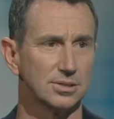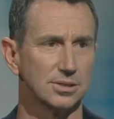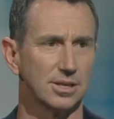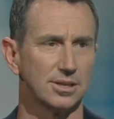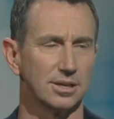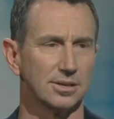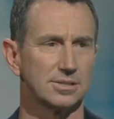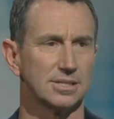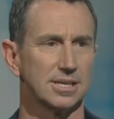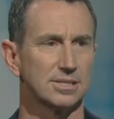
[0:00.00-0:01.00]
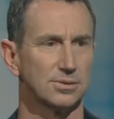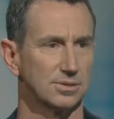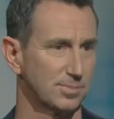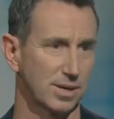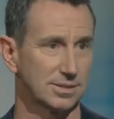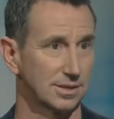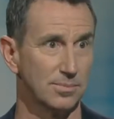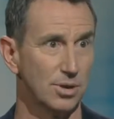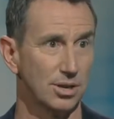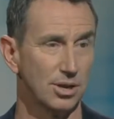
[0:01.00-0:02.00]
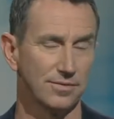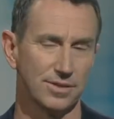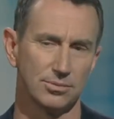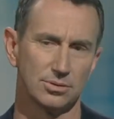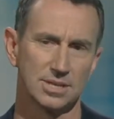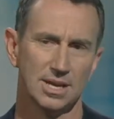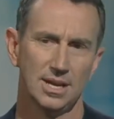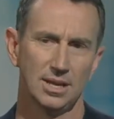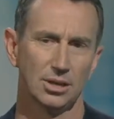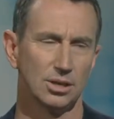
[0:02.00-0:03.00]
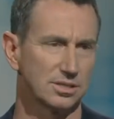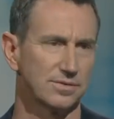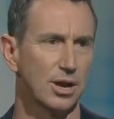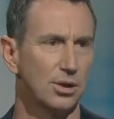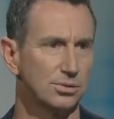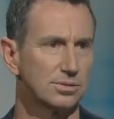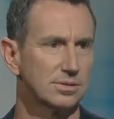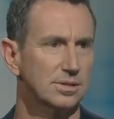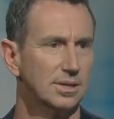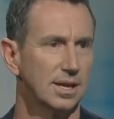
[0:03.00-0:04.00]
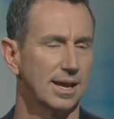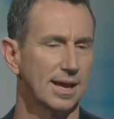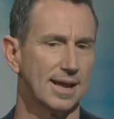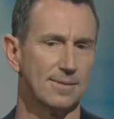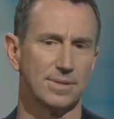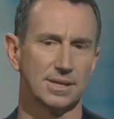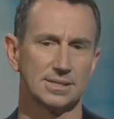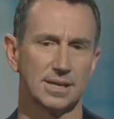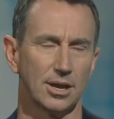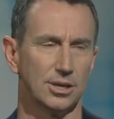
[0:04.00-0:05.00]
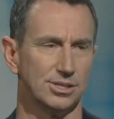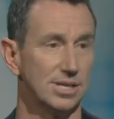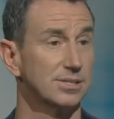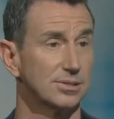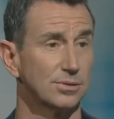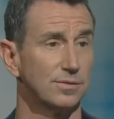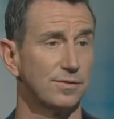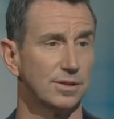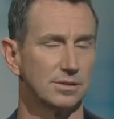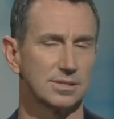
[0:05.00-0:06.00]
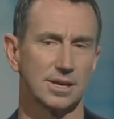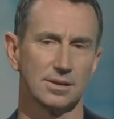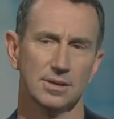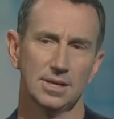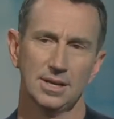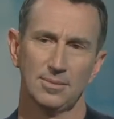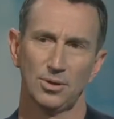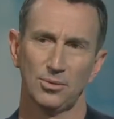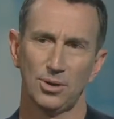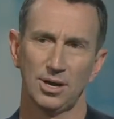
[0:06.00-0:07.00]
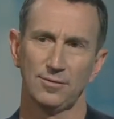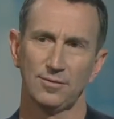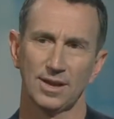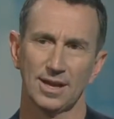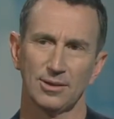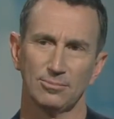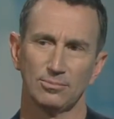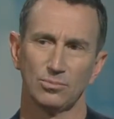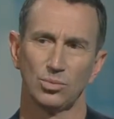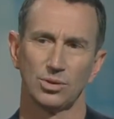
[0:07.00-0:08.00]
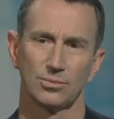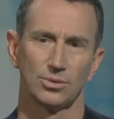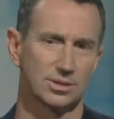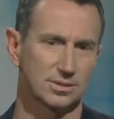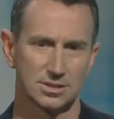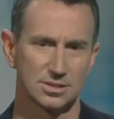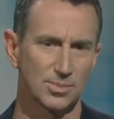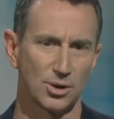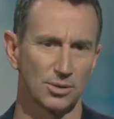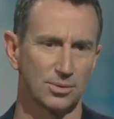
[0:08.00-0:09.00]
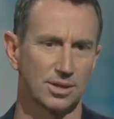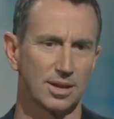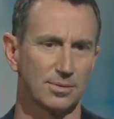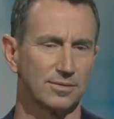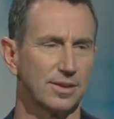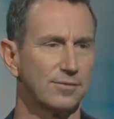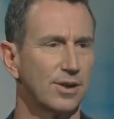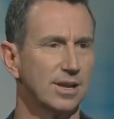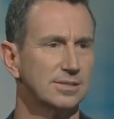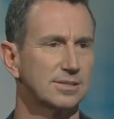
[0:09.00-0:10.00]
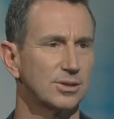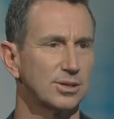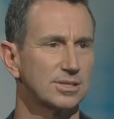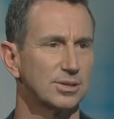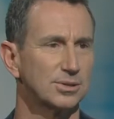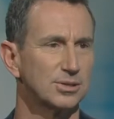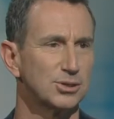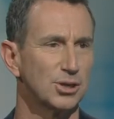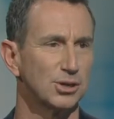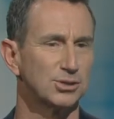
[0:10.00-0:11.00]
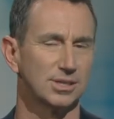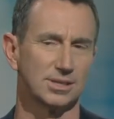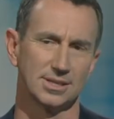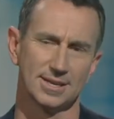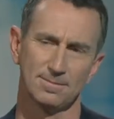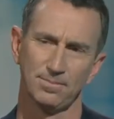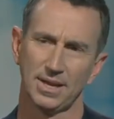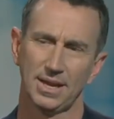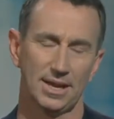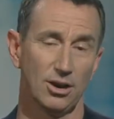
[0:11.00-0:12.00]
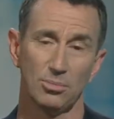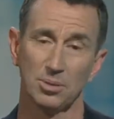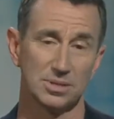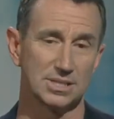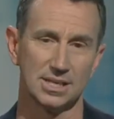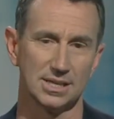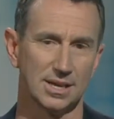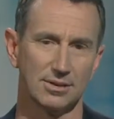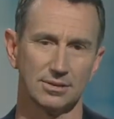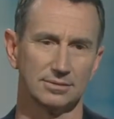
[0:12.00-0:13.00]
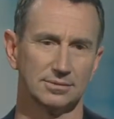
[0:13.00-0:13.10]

to. You know, the lyrics of that song is basically my life. There was lots of holes that only Jesus could fill. So my wife, with conspiring with a couple of her friends, got us along to church, and I remember sitting there